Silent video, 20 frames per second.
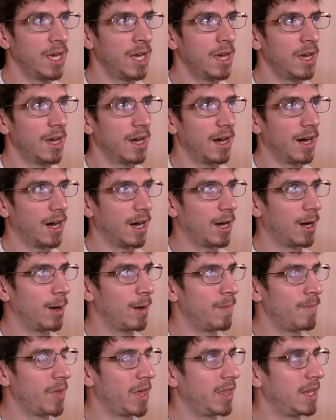
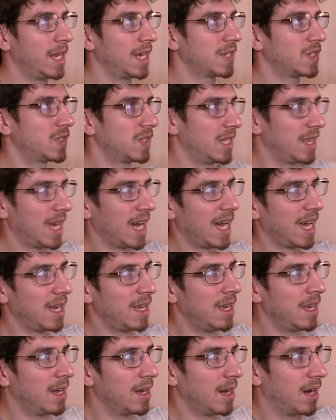And then next to that,
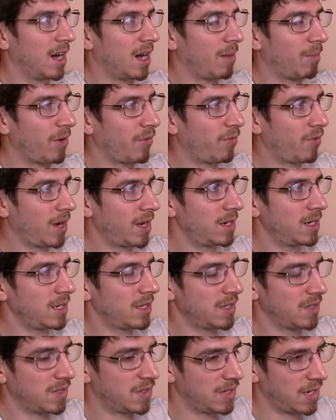my
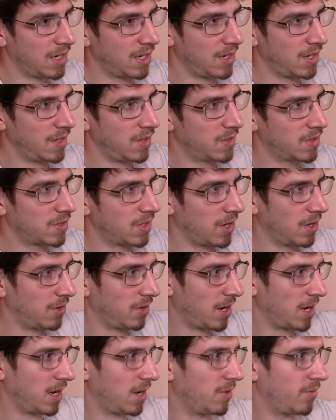friend does
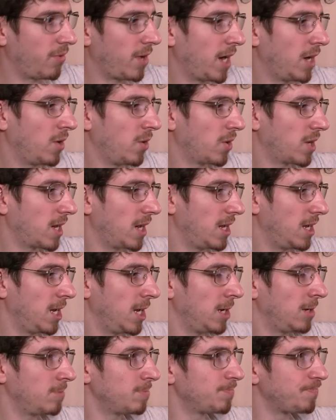vinyl
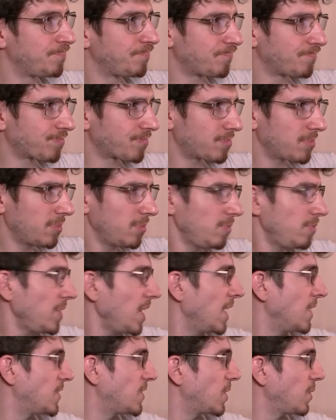cutting.
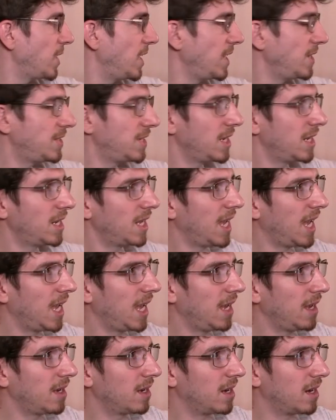And so he did
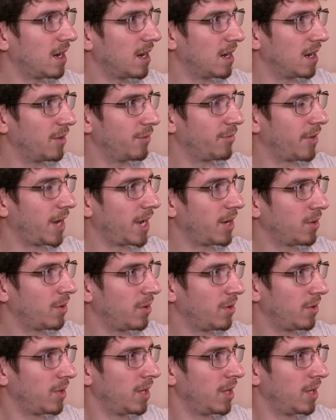a vinyl,